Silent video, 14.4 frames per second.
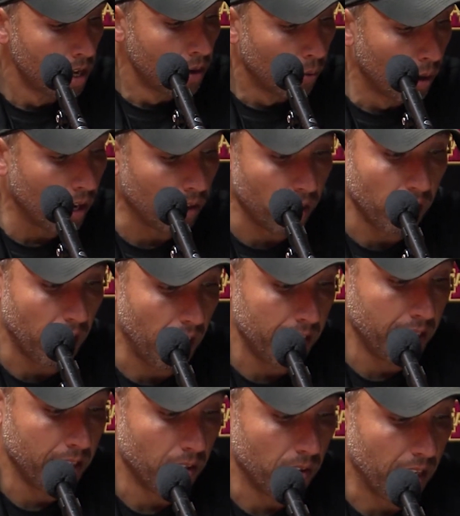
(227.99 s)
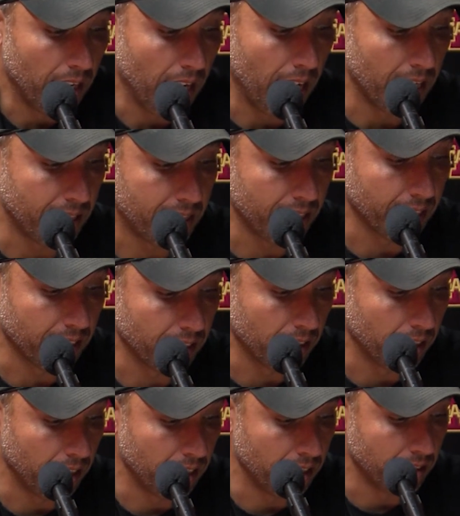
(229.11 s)
Well, I think
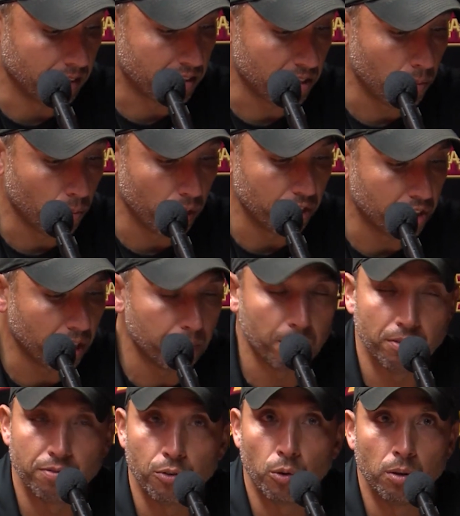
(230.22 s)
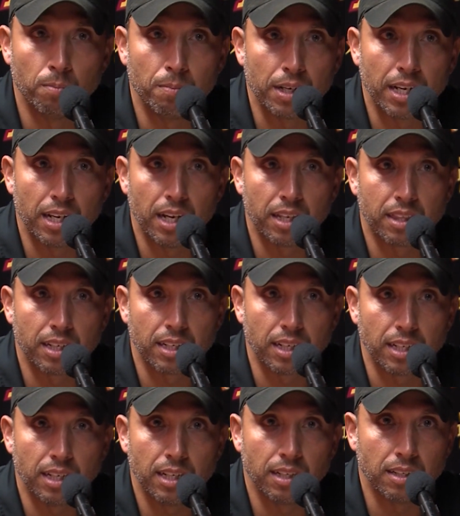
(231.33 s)
in some way, shape, and form, but I think,
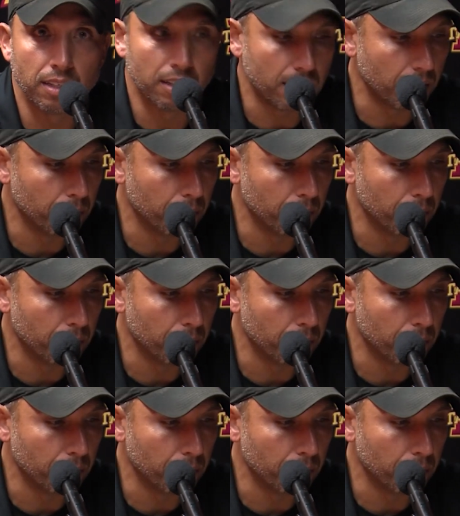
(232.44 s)
again, the